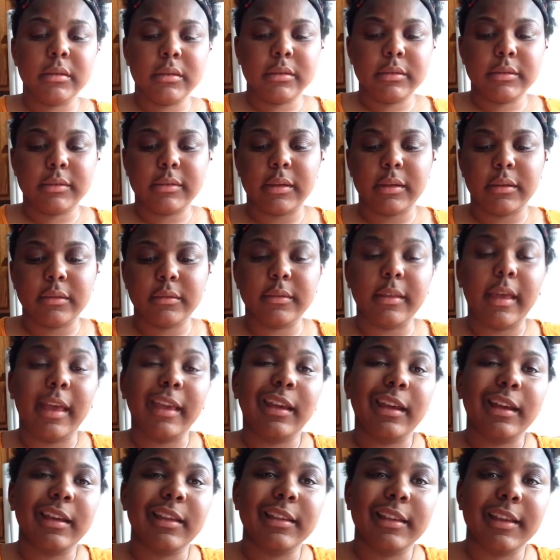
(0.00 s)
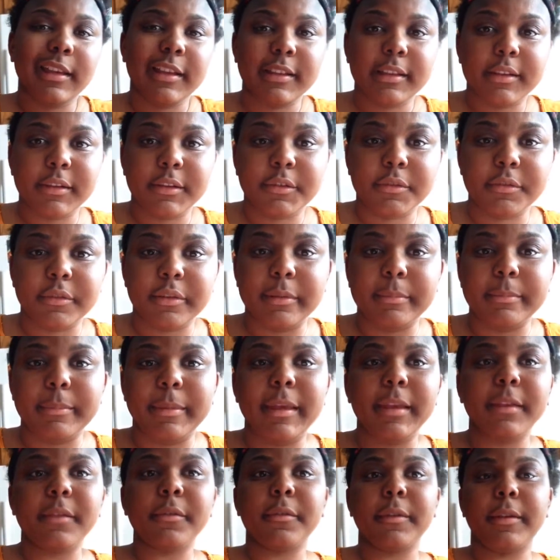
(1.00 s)
So I got it at a Korean
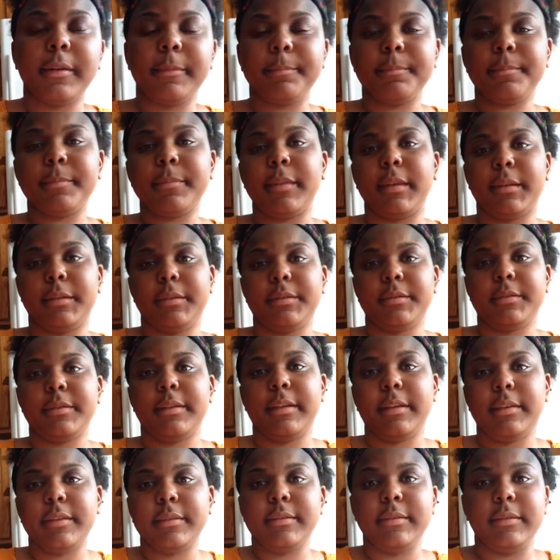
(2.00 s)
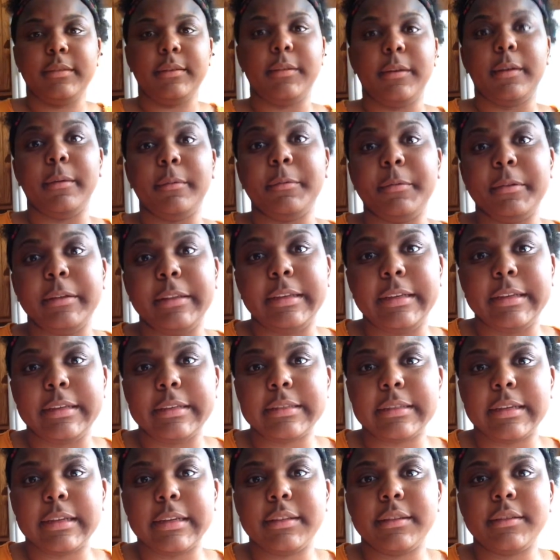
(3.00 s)
bakery the other day, so I'm really
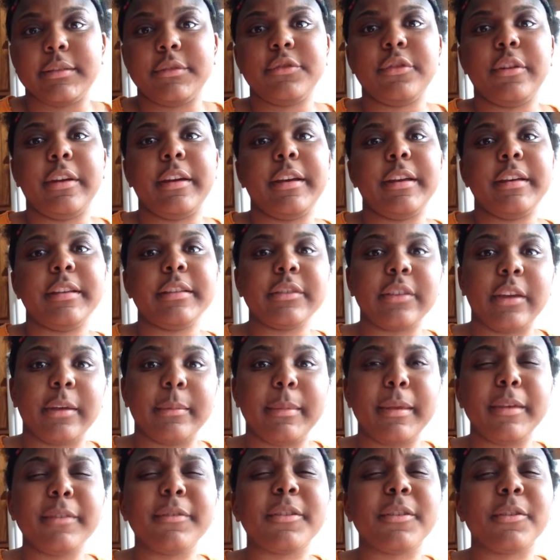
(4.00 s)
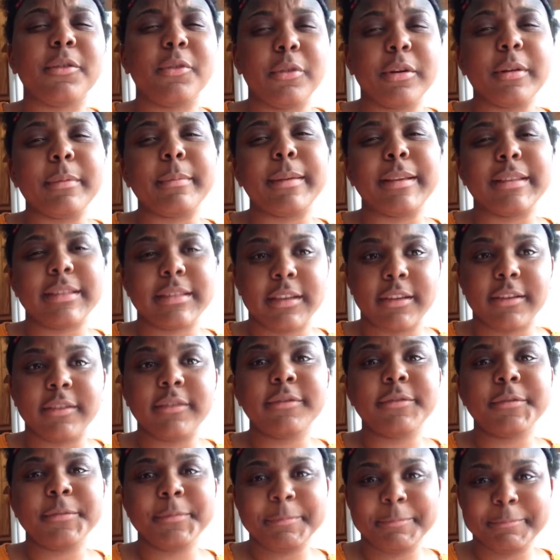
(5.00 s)
excited to try it. So I may record myself
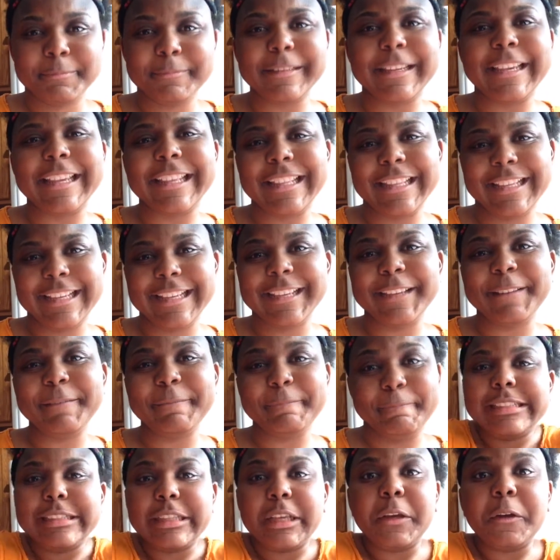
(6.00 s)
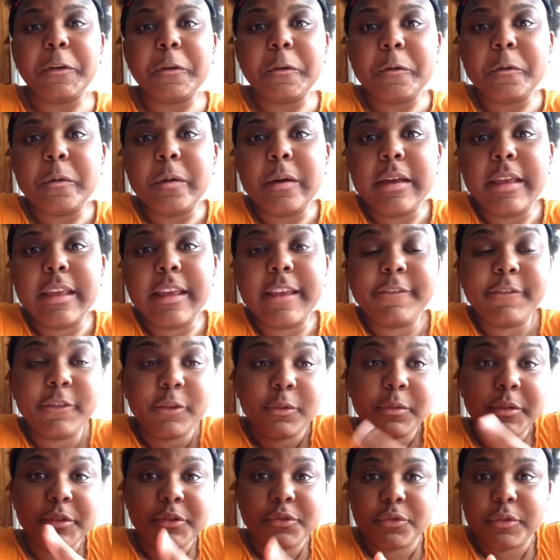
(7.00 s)
eating it. So if
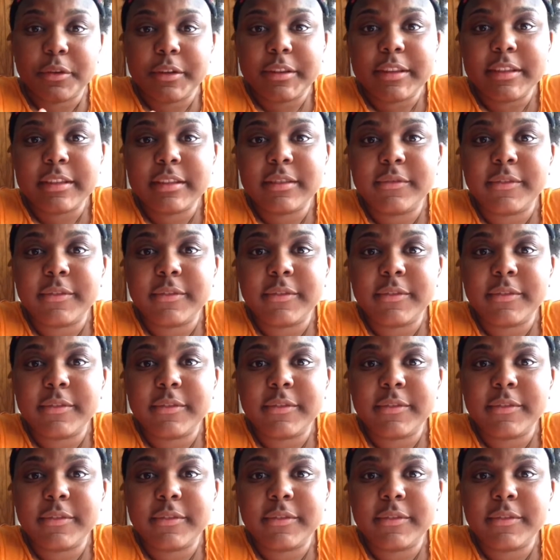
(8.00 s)
you enjoyed this